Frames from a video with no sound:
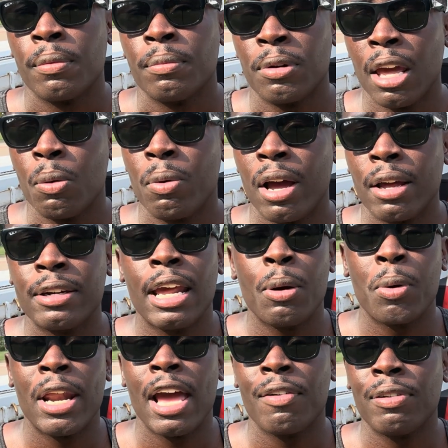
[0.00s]
they
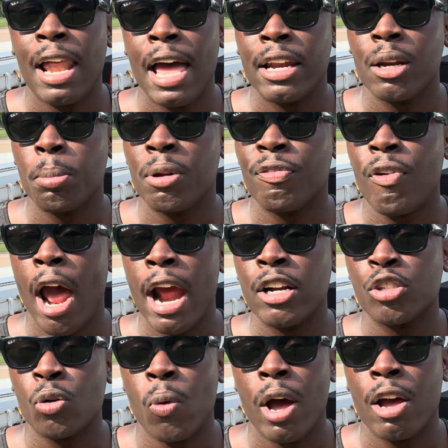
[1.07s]
would have lined up the firing
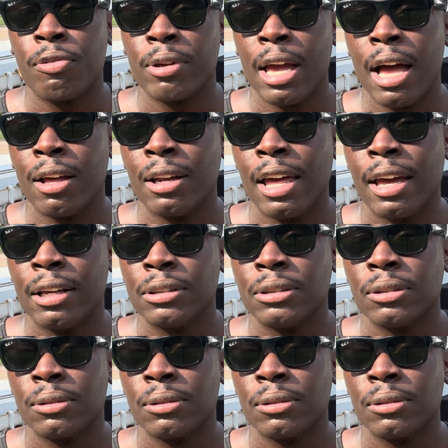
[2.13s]
squad for y'all ass.